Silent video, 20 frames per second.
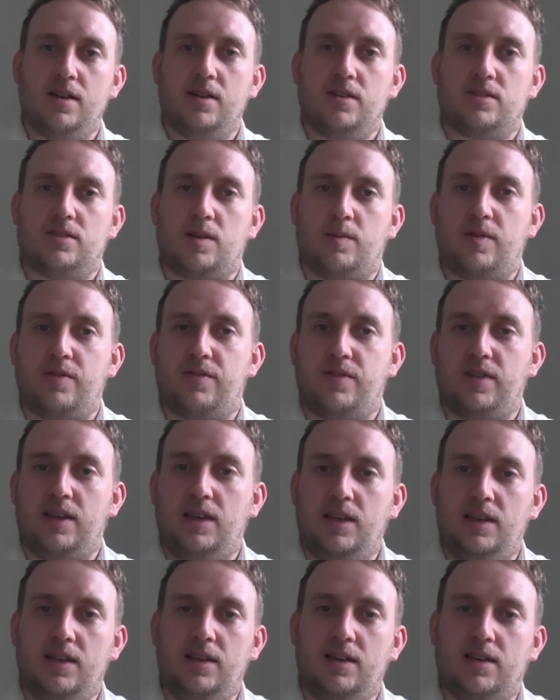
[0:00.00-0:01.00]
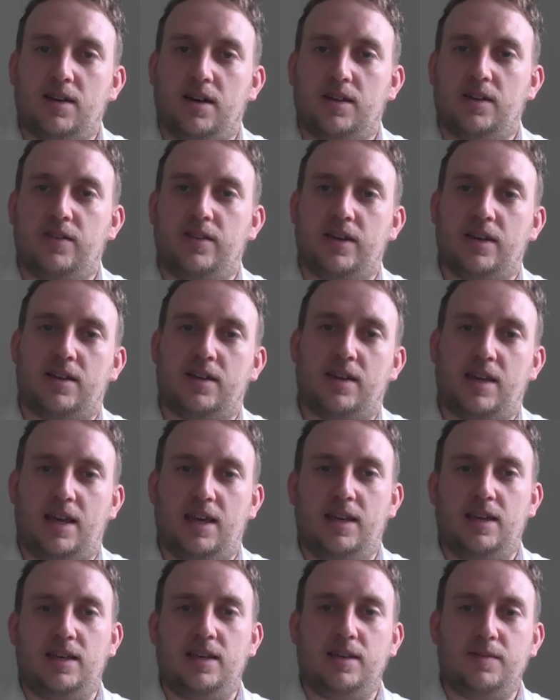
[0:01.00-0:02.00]
Some of the kind of the
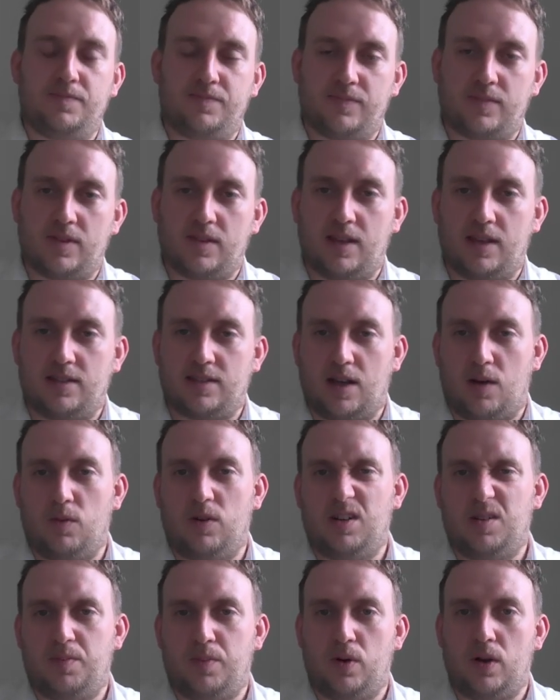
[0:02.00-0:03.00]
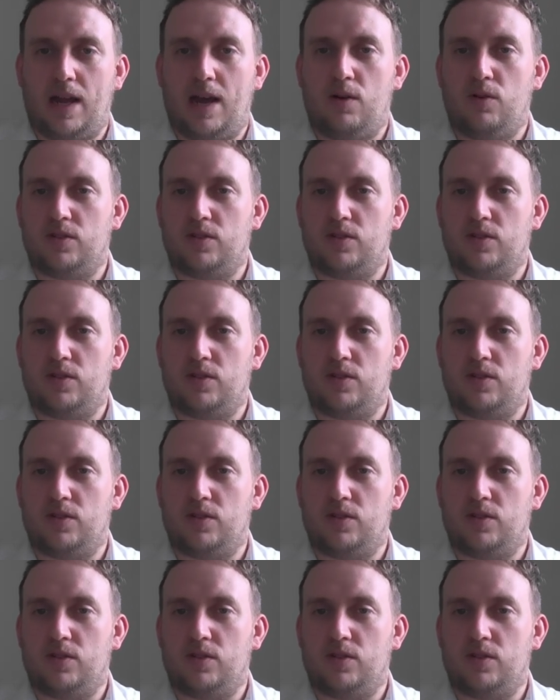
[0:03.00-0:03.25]
key things I wanted to pull out,